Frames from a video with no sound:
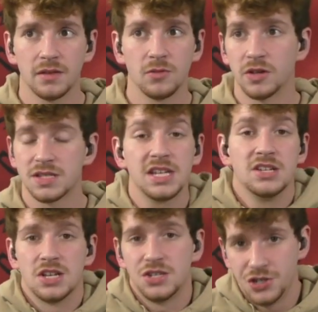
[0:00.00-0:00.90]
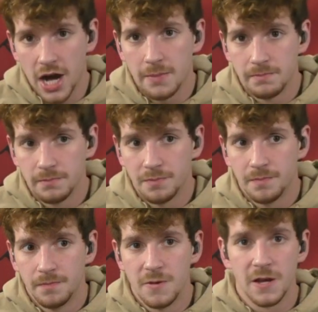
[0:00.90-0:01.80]
well, it's TJ's job,
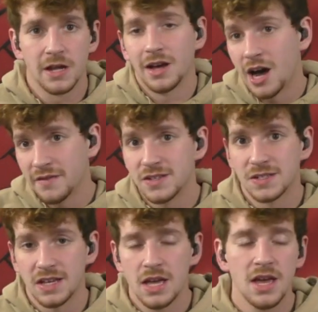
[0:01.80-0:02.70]
obviously.